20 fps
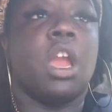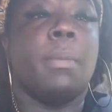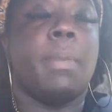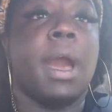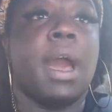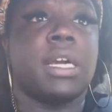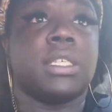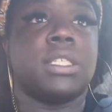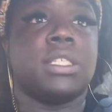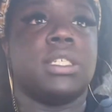
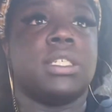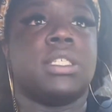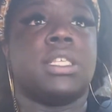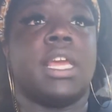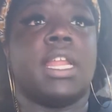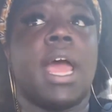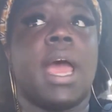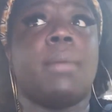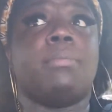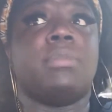boxes,
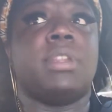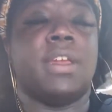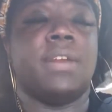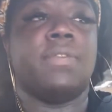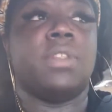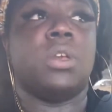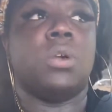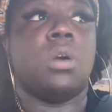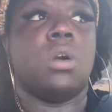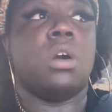and I'm
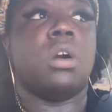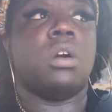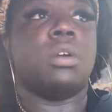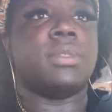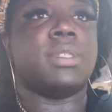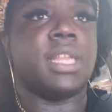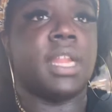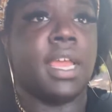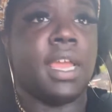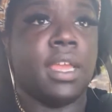definitely going home
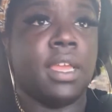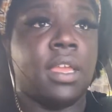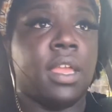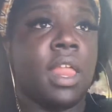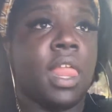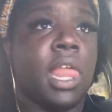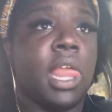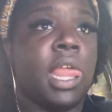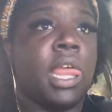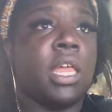today
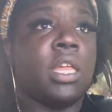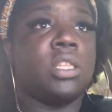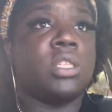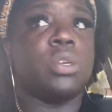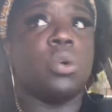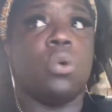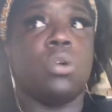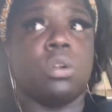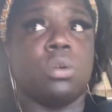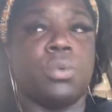to
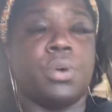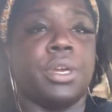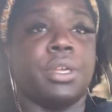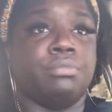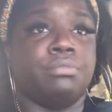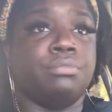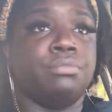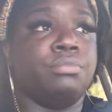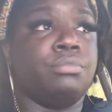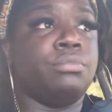order
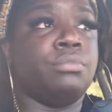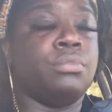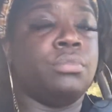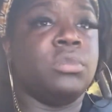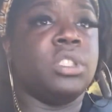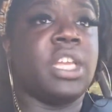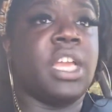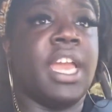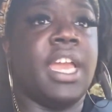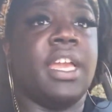
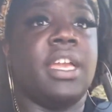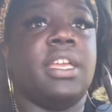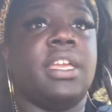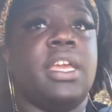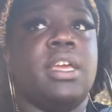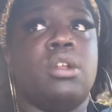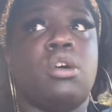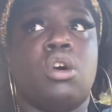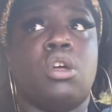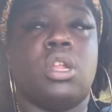one and
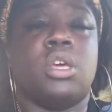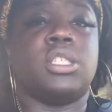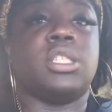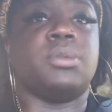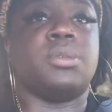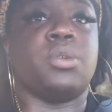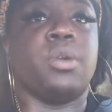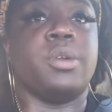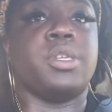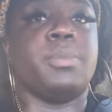get on a
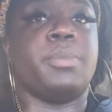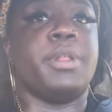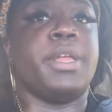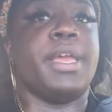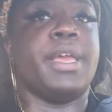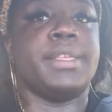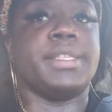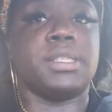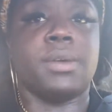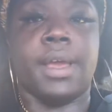subscription
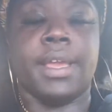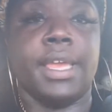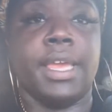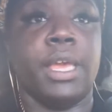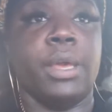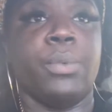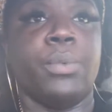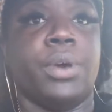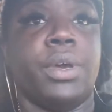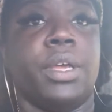plan so I can
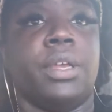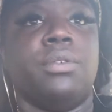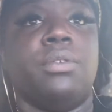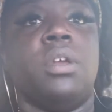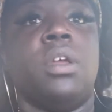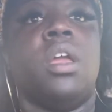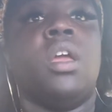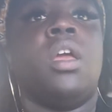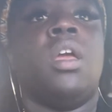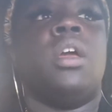get one
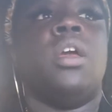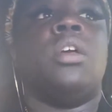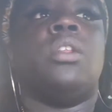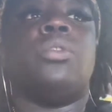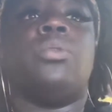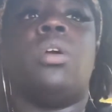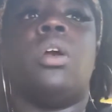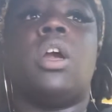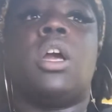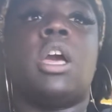
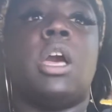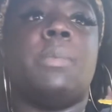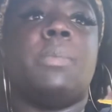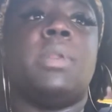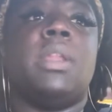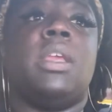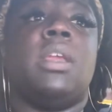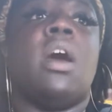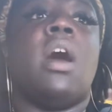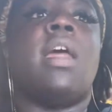through her
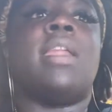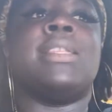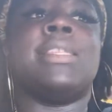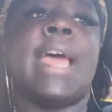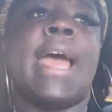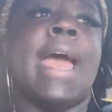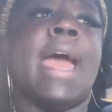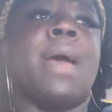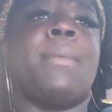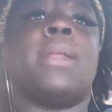company all the
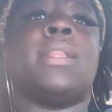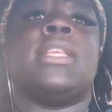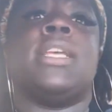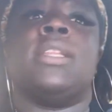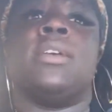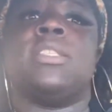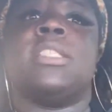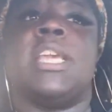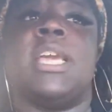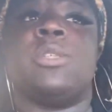time. I think
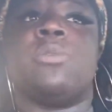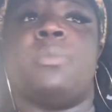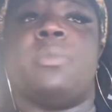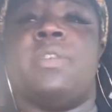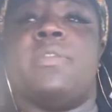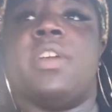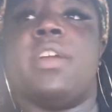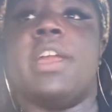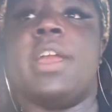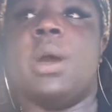those things would be
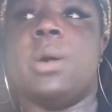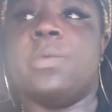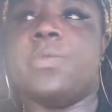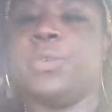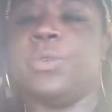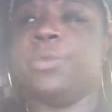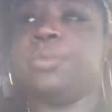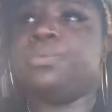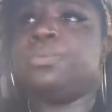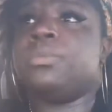very
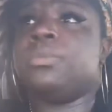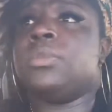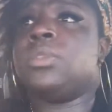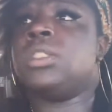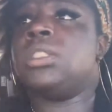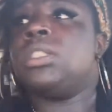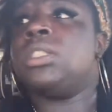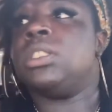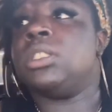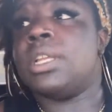helpful.
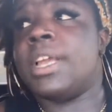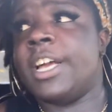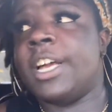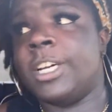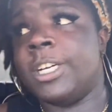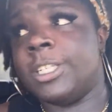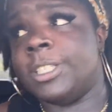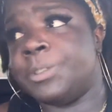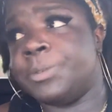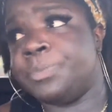
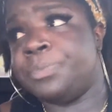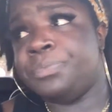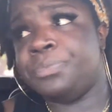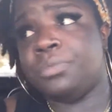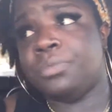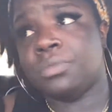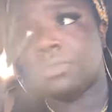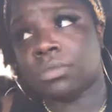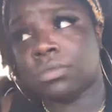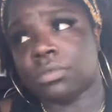
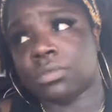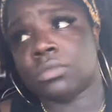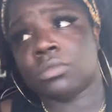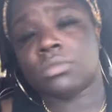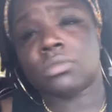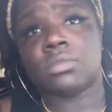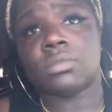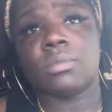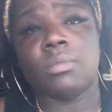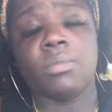
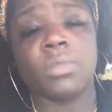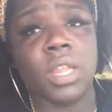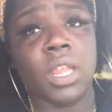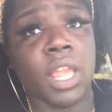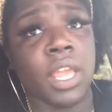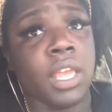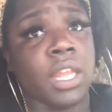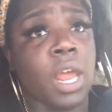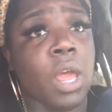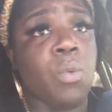
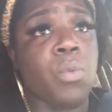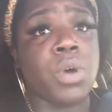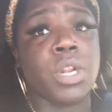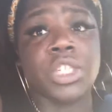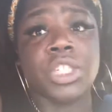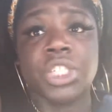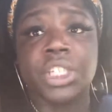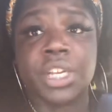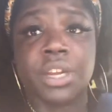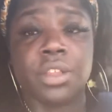And I want to
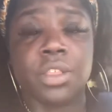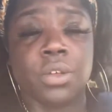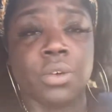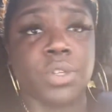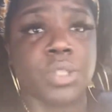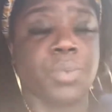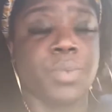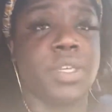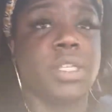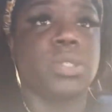share
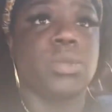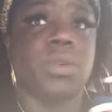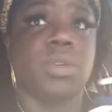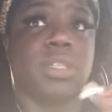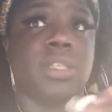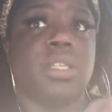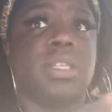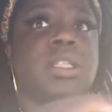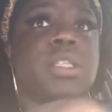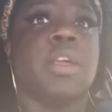those
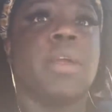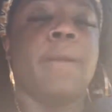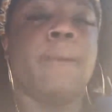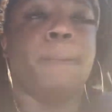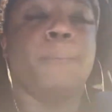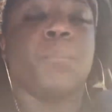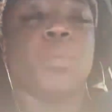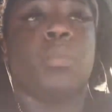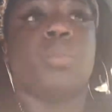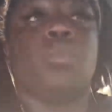resources
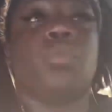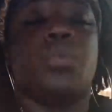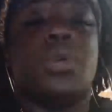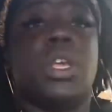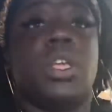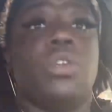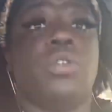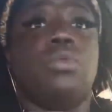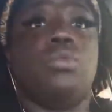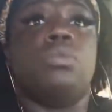
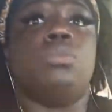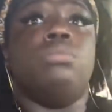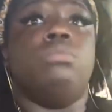with you.